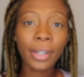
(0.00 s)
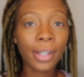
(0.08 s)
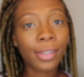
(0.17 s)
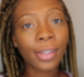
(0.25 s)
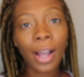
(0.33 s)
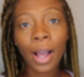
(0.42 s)

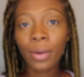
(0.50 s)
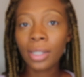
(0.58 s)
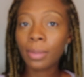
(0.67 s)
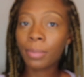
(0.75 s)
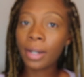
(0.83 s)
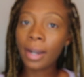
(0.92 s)
that's not how
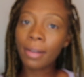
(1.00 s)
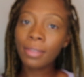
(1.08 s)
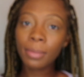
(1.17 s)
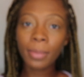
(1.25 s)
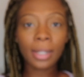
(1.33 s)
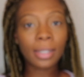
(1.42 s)
it's
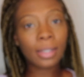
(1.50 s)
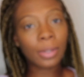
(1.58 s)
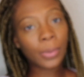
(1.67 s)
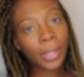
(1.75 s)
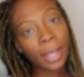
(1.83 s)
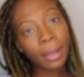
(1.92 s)
pronounced, but it's
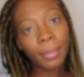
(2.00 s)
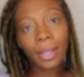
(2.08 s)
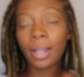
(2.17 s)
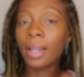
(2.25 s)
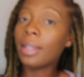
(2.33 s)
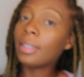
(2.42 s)
okay
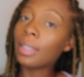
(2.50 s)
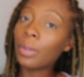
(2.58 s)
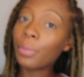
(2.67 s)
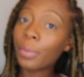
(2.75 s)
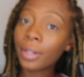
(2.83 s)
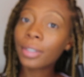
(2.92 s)
because it
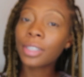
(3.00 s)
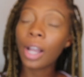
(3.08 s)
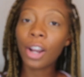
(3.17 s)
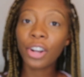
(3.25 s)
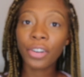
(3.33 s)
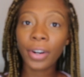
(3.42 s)
works
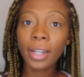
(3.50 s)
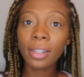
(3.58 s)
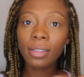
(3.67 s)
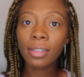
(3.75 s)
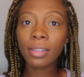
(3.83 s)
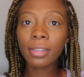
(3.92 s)

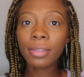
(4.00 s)
great.